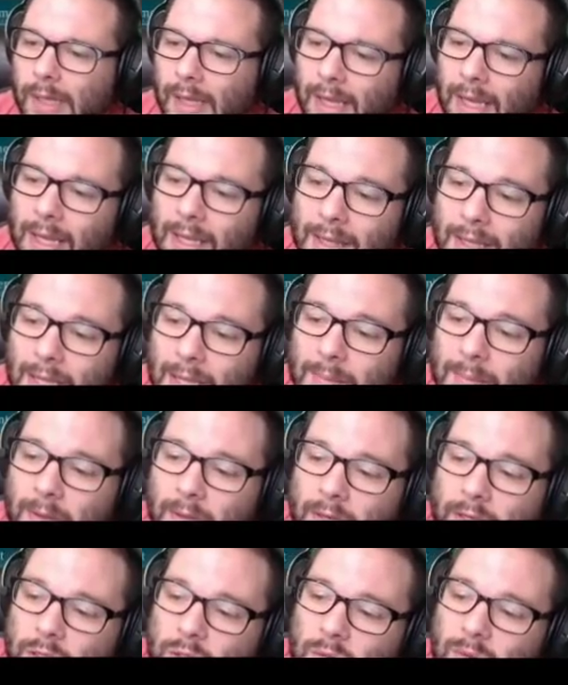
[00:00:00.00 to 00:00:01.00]
and the
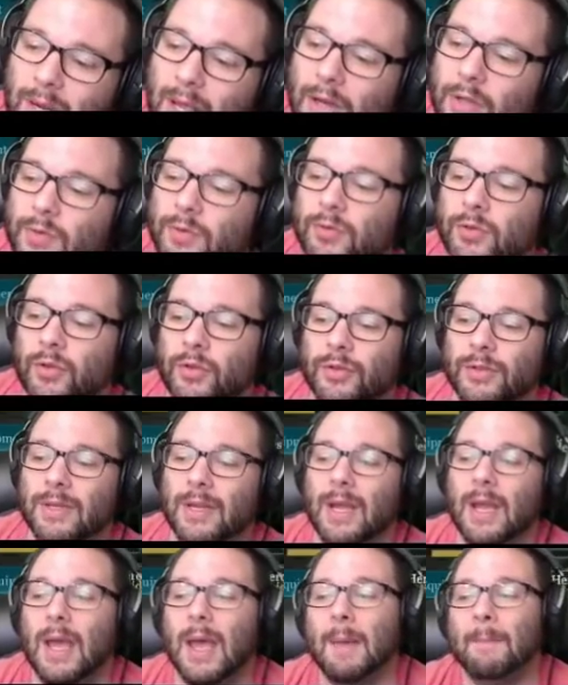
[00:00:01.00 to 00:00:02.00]
ability's cooldown is reduced
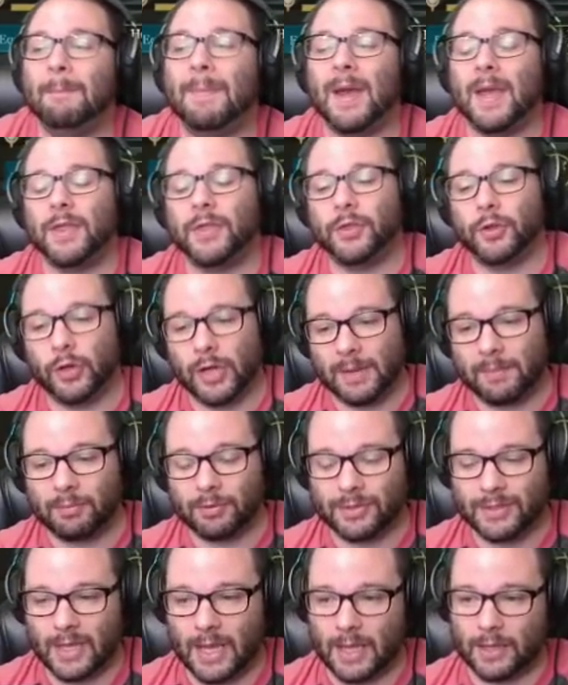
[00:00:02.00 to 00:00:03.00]
by
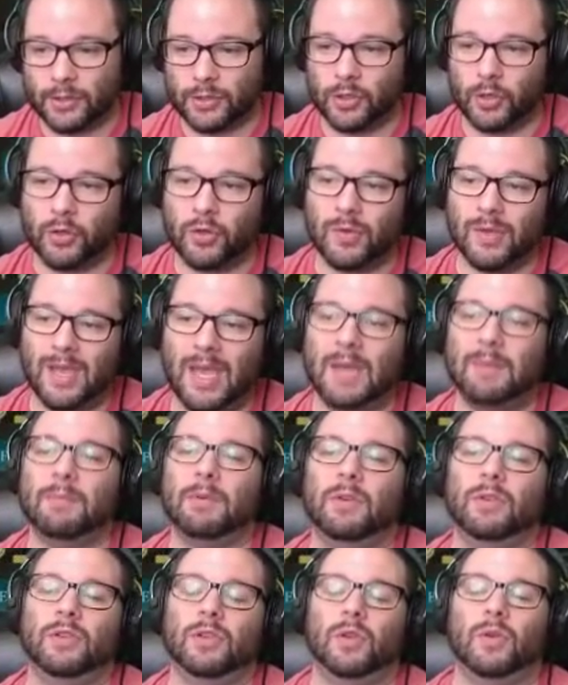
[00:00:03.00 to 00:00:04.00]
30%. So you can
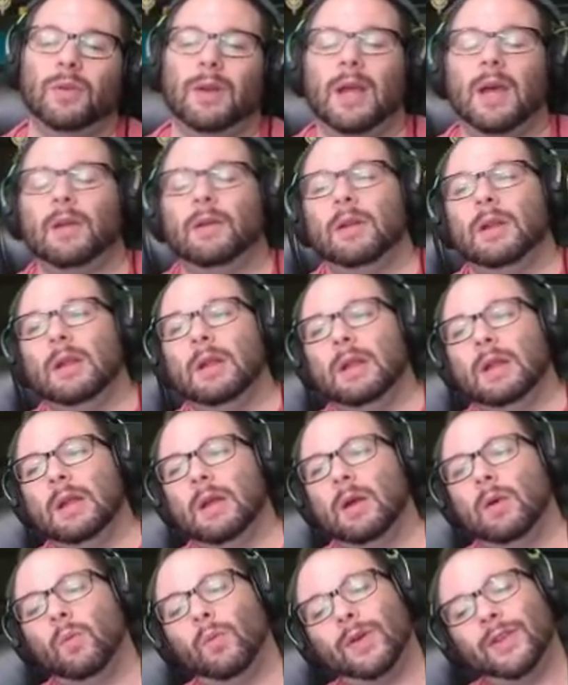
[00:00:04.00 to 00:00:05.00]
reduce the cooldown
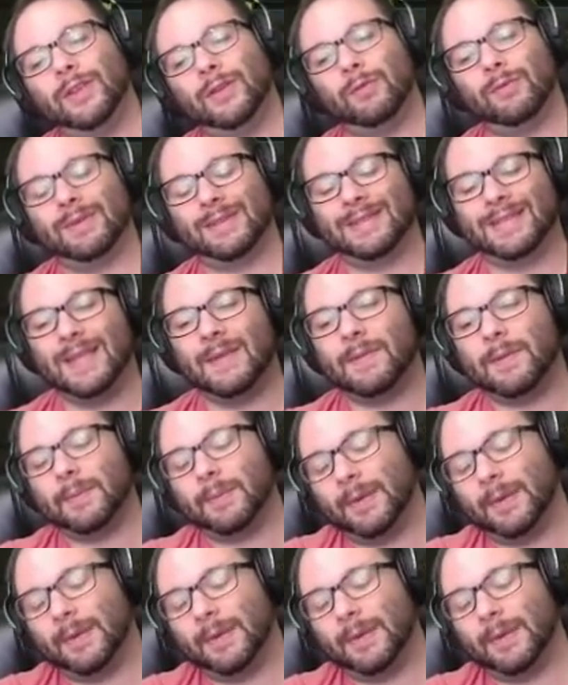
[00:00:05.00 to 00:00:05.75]
when you receive the